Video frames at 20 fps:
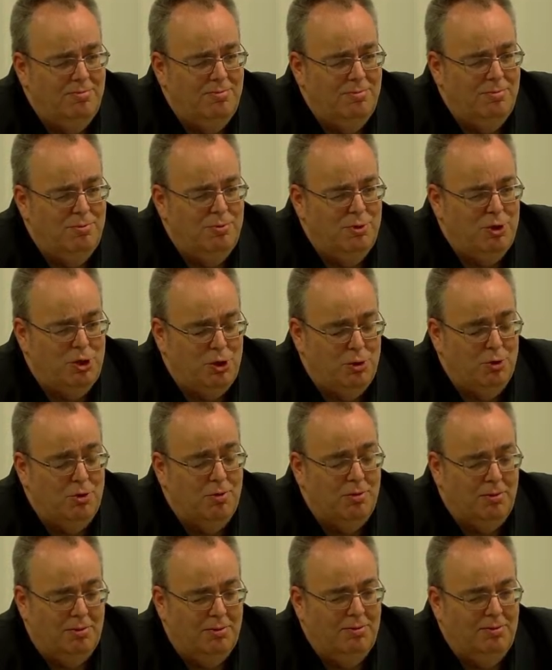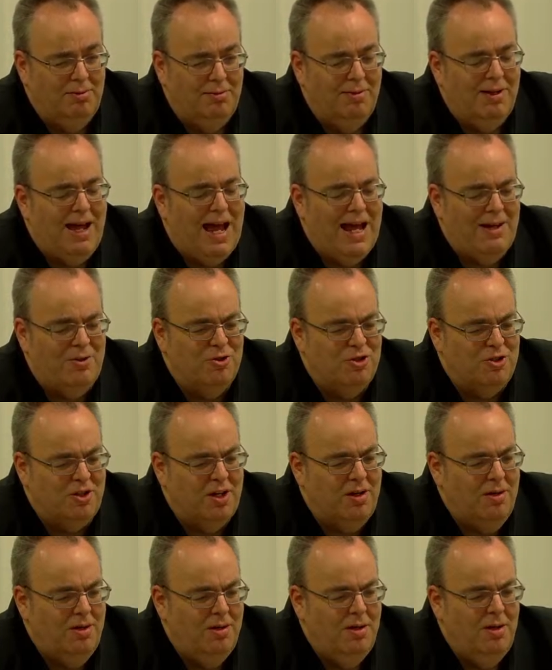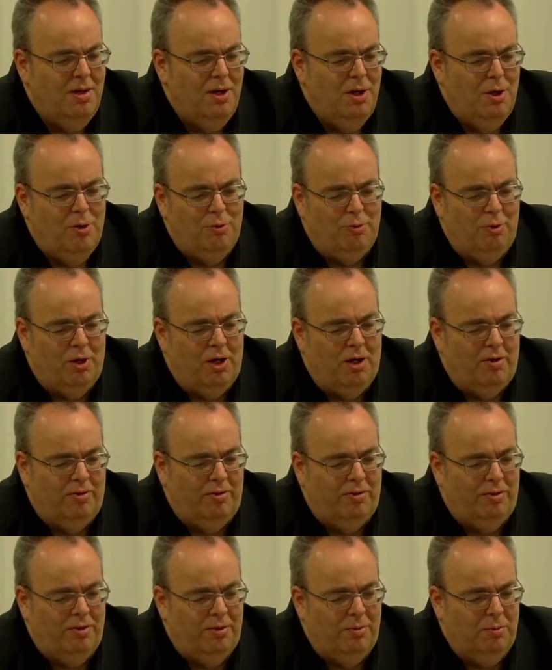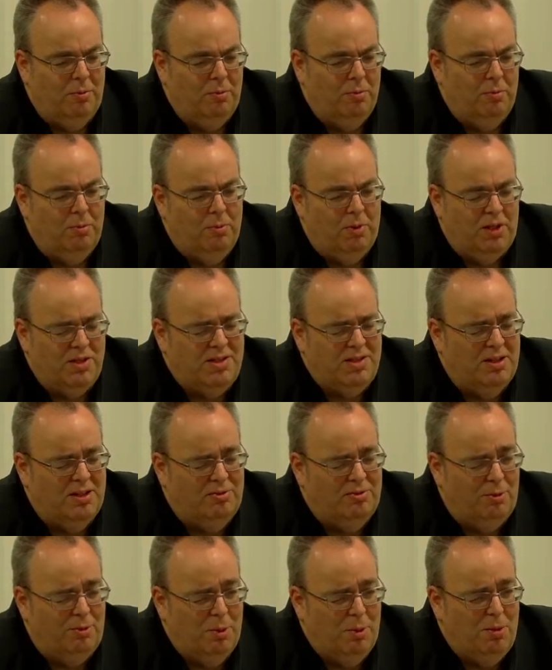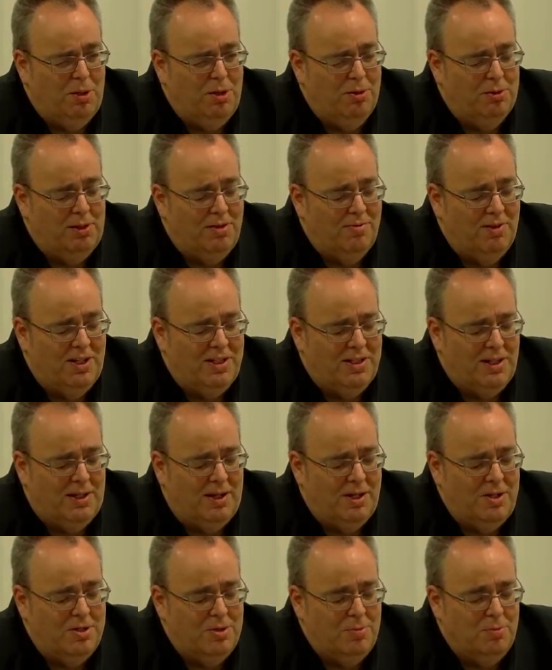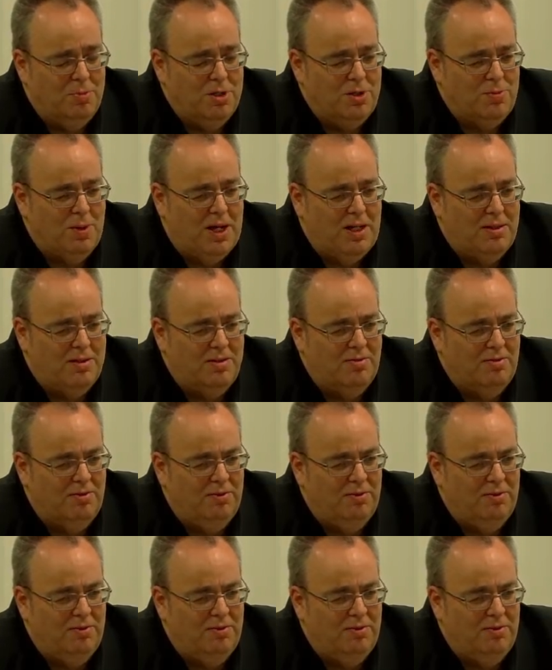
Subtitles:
should answer rather than myself from a purely ventilation perspective.